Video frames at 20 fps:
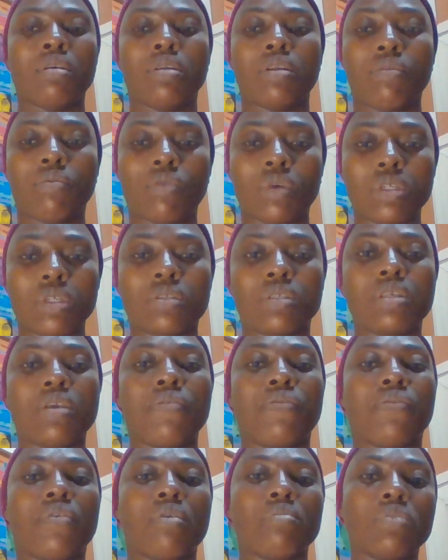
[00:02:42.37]
When you see
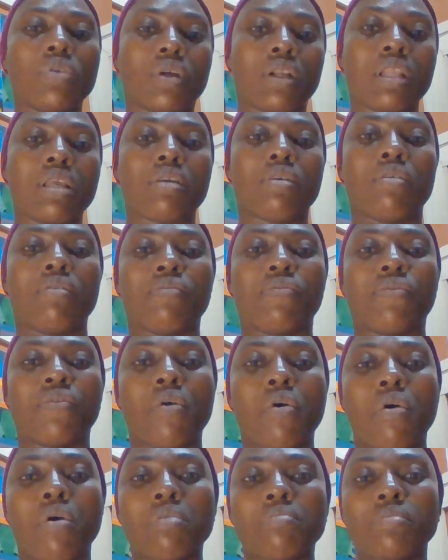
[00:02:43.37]
Form, you click on
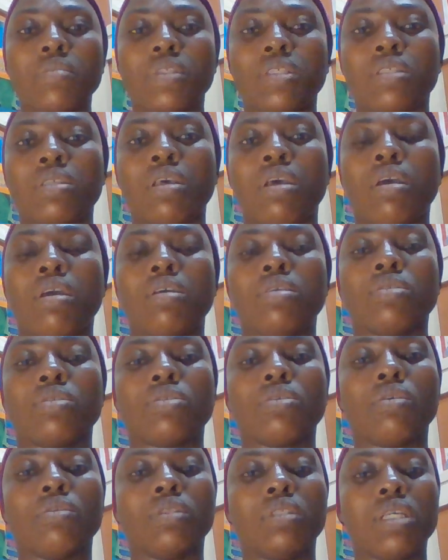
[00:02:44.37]
Forms.
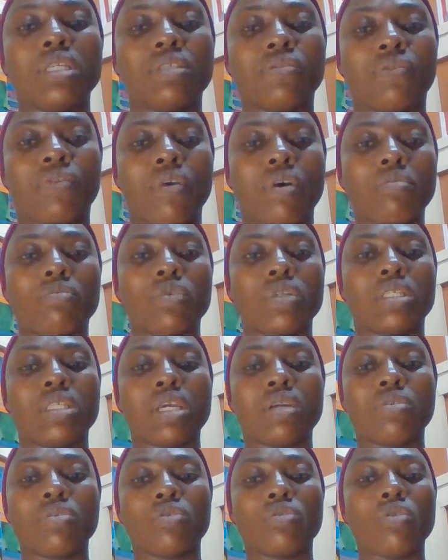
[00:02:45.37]
So this form will
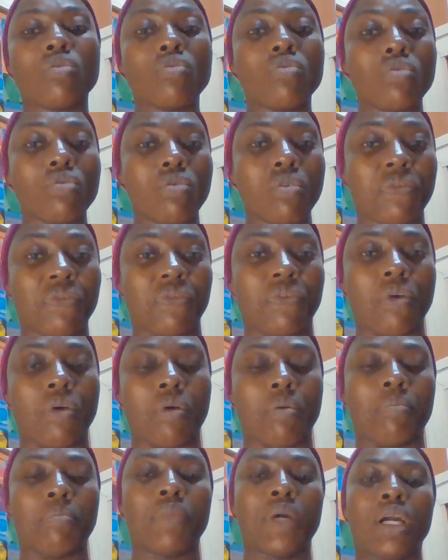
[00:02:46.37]
take you to Google
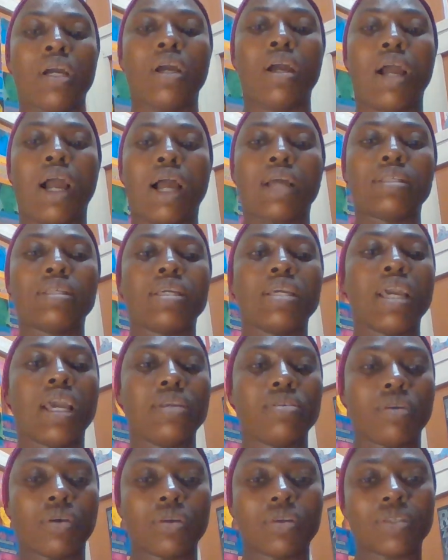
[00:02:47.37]
Form. And here
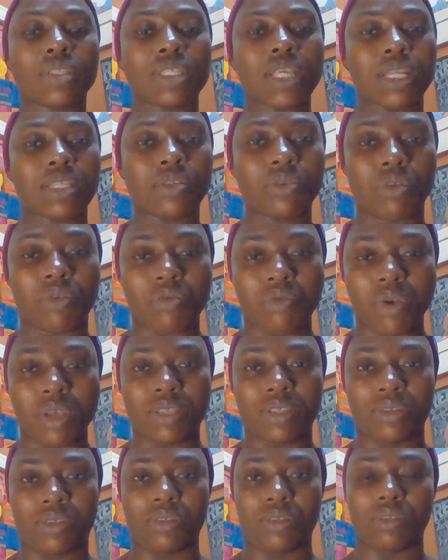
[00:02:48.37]
you're going to set your
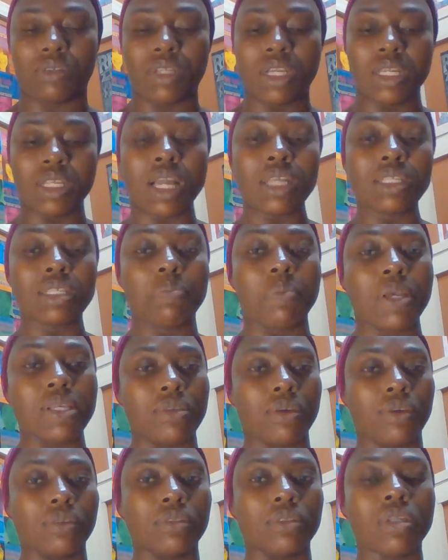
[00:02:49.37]
question. It now depends
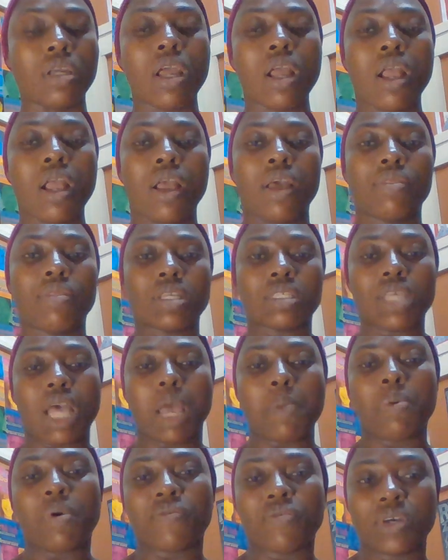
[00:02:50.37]
on the
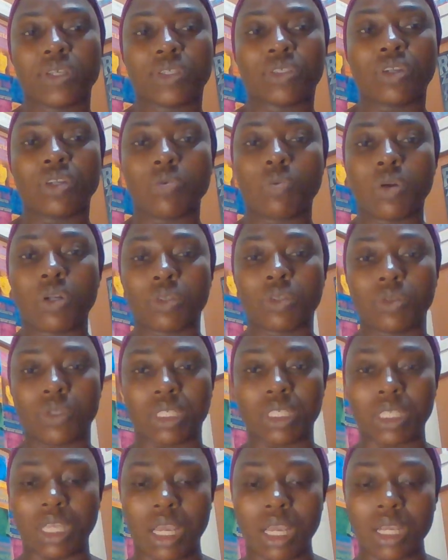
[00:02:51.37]
type of question you want to
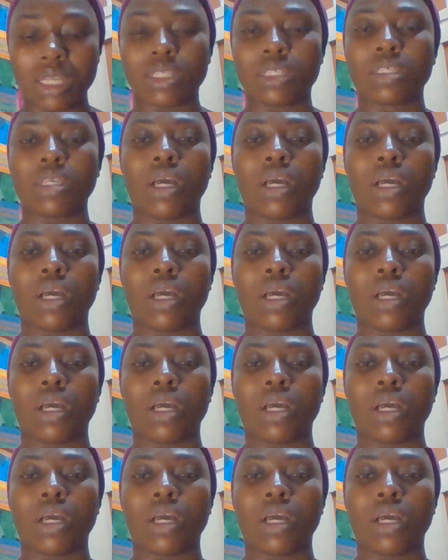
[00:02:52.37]
set.